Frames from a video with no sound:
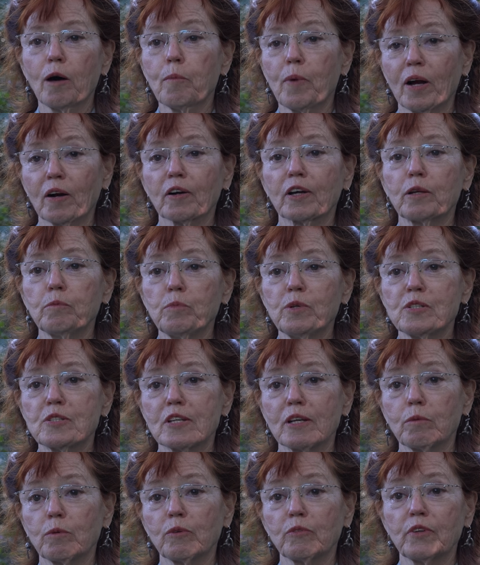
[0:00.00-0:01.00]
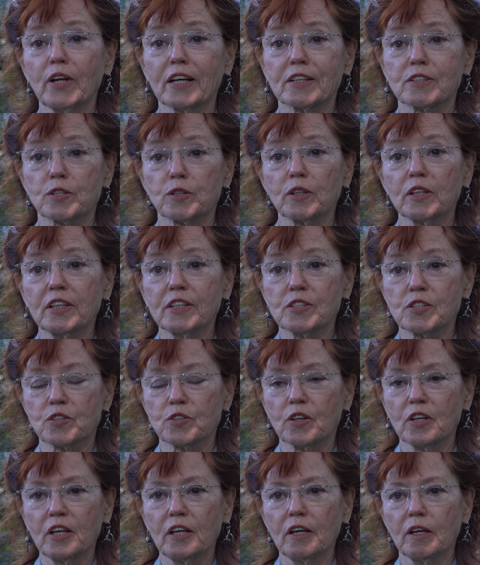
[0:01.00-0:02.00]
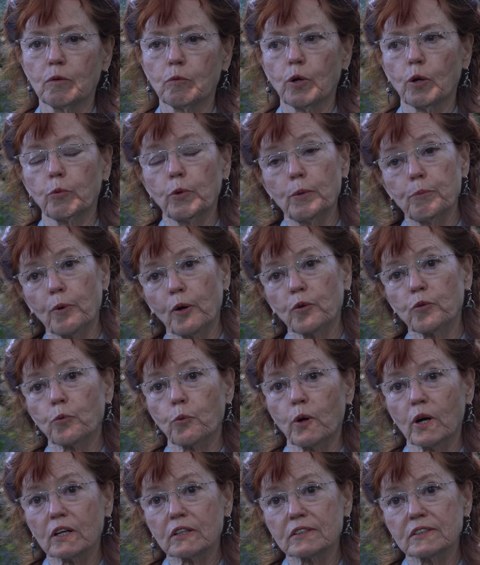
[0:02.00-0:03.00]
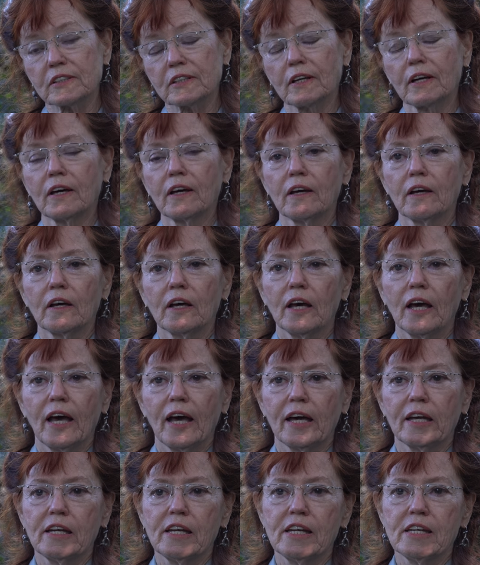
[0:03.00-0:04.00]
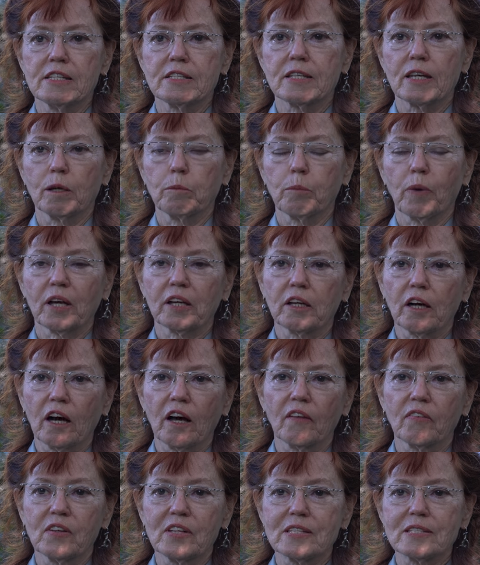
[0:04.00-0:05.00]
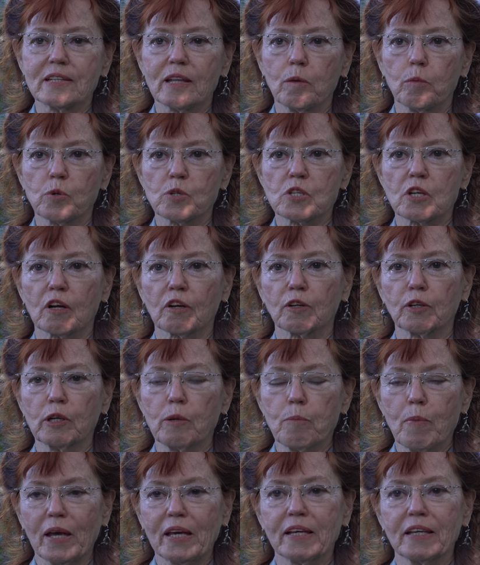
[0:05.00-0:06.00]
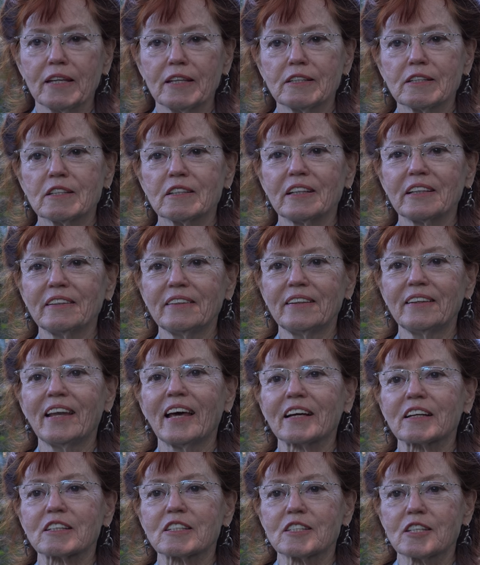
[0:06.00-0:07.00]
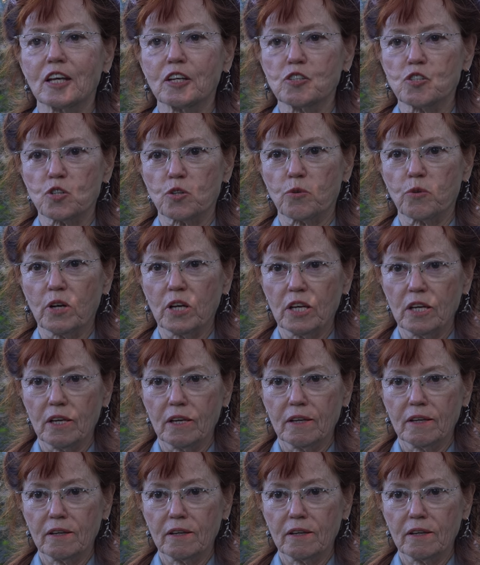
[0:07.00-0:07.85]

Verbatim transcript: American Museum of Natural History, where we both worked. And he said, my God, these lemurs aren't going to make it into the next century.